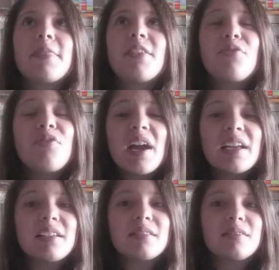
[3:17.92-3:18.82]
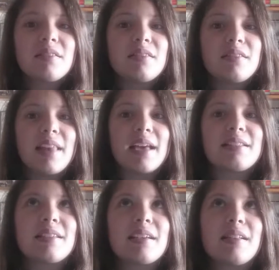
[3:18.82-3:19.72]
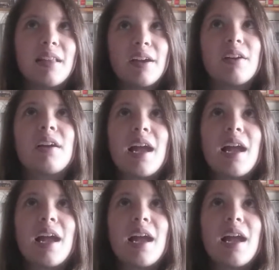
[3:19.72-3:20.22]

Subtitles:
the fact that Claire